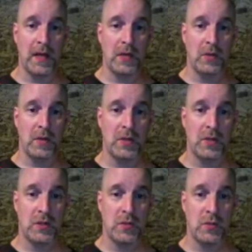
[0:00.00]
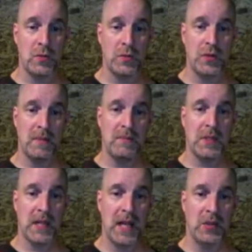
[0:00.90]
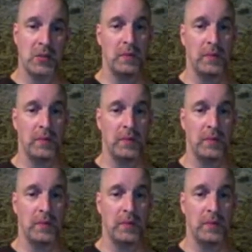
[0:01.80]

entrance to Sim's castle,